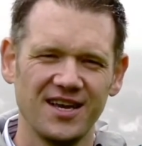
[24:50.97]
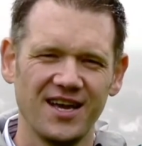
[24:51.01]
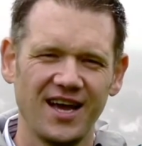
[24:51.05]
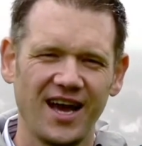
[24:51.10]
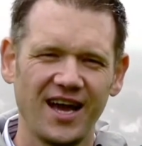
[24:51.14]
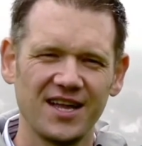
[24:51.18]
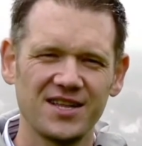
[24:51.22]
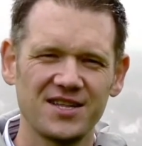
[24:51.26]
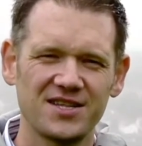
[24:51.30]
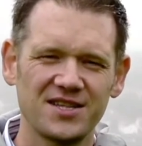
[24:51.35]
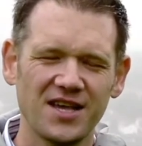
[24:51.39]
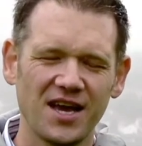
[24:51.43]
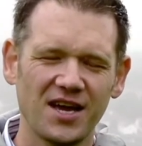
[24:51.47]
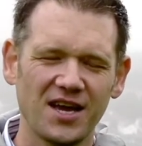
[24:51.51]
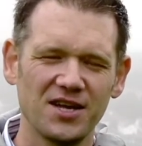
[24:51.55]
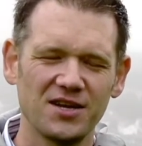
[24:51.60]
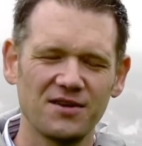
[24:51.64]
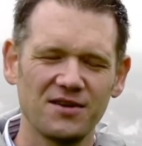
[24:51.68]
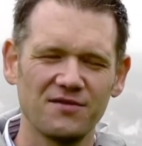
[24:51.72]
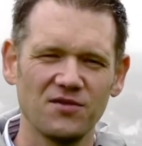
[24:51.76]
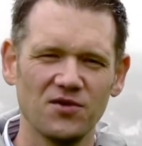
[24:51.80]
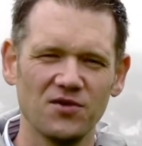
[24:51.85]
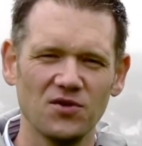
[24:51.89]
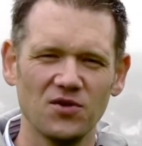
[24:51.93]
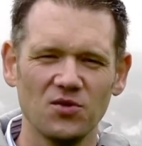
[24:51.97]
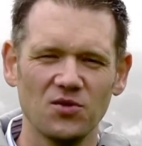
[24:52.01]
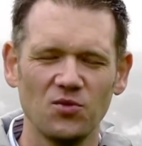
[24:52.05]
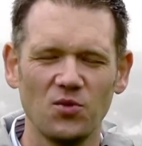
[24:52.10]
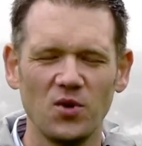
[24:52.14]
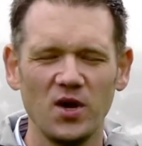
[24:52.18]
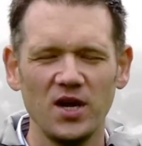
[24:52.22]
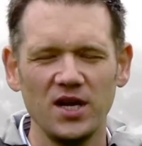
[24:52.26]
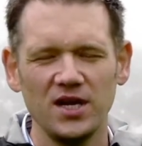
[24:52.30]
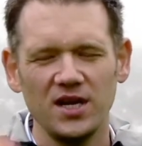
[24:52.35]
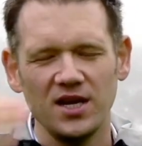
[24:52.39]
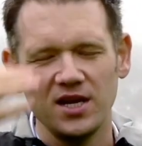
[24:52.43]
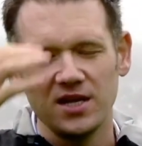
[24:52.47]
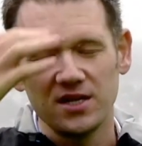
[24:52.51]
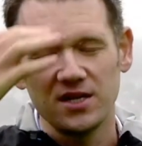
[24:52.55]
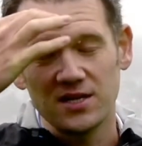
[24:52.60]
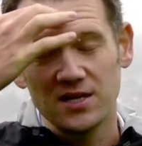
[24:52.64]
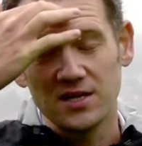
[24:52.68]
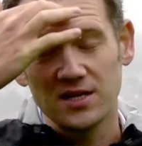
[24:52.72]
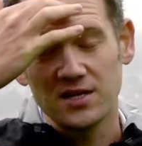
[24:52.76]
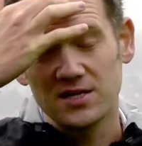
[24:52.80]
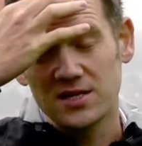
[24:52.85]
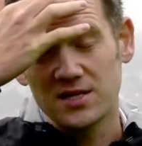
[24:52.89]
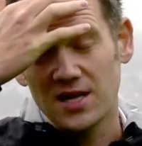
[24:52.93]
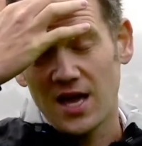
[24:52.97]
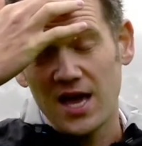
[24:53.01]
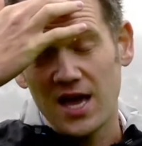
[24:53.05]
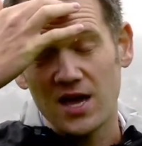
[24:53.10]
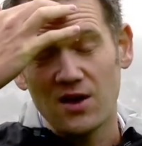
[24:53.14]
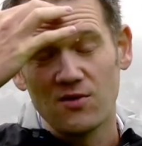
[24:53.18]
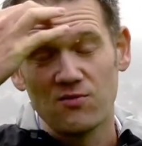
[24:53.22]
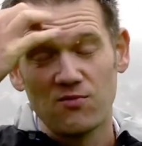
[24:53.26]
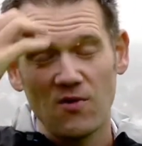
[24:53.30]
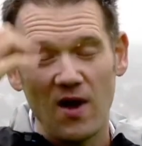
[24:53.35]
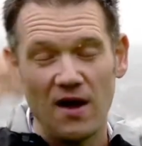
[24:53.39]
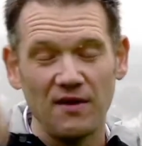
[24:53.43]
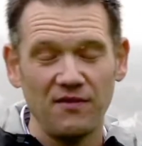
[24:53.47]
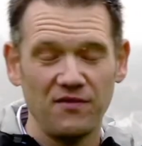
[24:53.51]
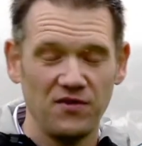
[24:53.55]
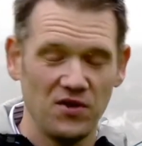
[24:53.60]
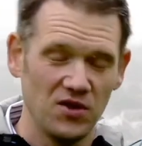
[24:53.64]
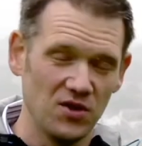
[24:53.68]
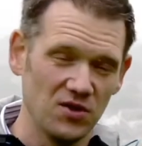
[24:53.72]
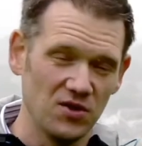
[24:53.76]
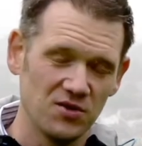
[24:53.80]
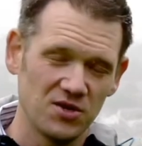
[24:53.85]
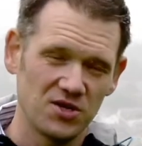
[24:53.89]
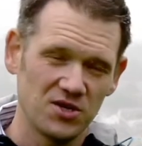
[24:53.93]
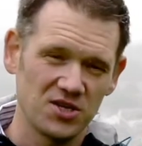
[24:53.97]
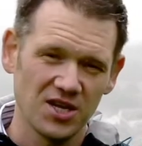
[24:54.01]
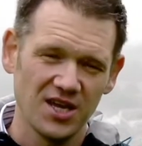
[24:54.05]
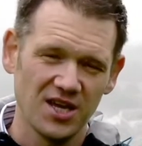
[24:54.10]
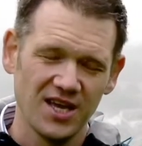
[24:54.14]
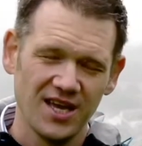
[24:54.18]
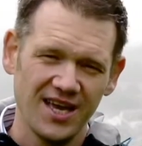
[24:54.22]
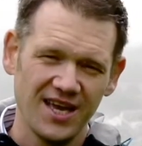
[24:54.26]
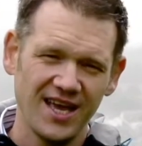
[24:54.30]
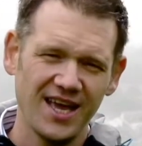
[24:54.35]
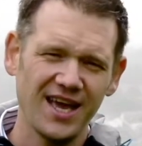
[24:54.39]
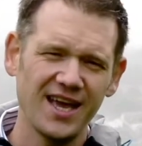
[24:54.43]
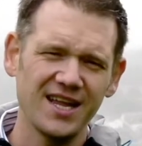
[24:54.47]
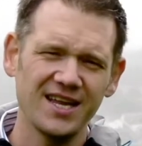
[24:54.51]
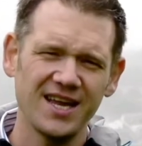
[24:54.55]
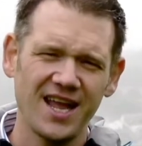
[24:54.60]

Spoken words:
And second of all, we need to take refuge in